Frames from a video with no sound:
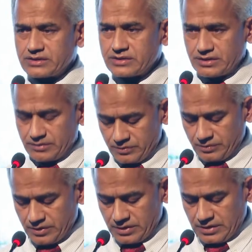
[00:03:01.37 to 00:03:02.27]
his team
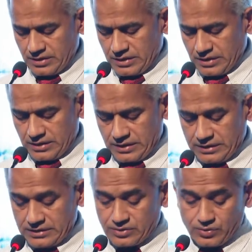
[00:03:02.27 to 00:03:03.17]

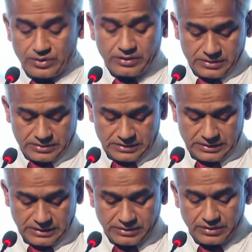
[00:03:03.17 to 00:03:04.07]
in doing this,
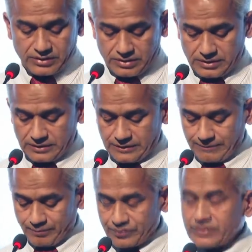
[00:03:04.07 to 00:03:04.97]
and I think
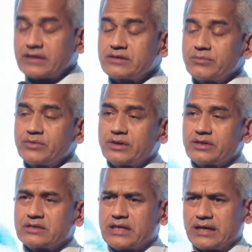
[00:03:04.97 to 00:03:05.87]
that something
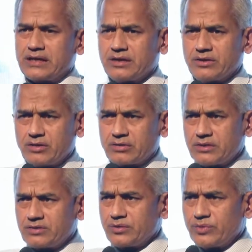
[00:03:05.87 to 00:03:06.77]
is lacking in our
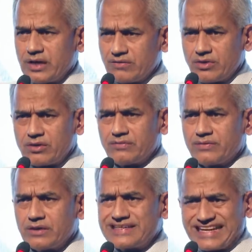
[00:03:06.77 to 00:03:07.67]
country. We have a lot of
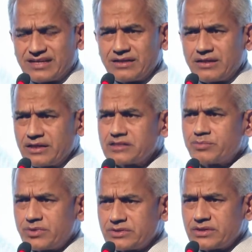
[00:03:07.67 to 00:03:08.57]
technical
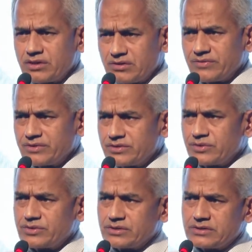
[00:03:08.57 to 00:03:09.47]
experts in a lot of
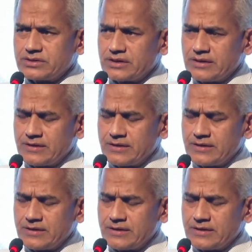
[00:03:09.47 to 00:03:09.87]
institutions